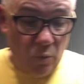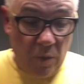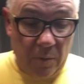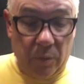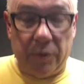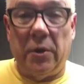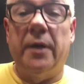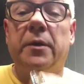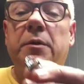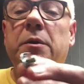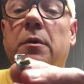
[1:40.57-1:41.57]
what we're
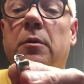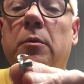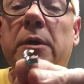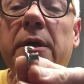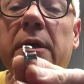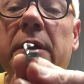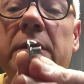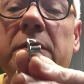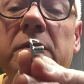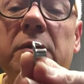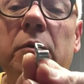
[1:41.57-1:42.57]
trying to do
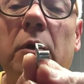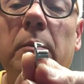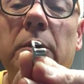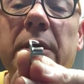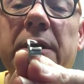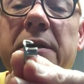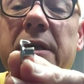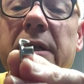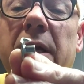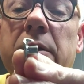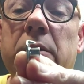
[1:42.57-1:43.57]
is, normally
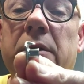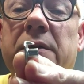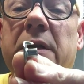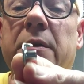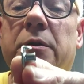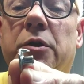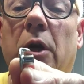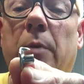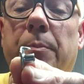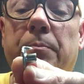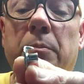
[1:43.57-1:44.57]
Tnut, you can see the
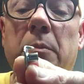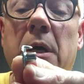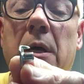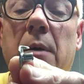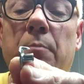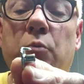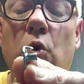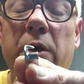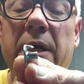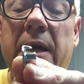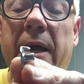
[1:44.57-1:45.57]
sharp
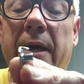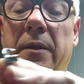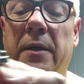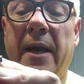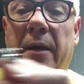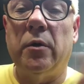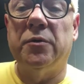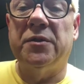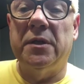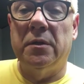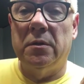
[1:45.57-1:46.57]
pointy end that
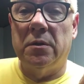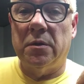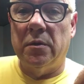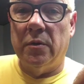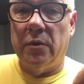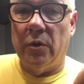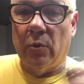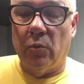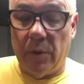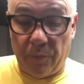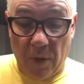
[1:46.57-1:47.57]
goes into your
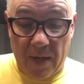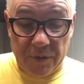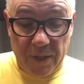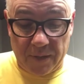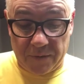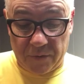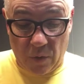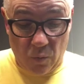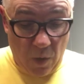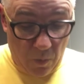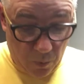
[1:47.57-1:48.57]
wood project.
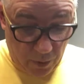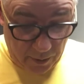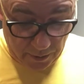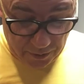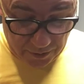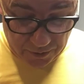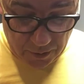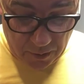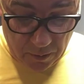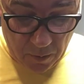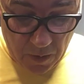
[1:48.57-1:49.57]
So what we're going to just
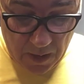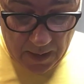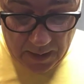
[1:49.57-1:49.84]
do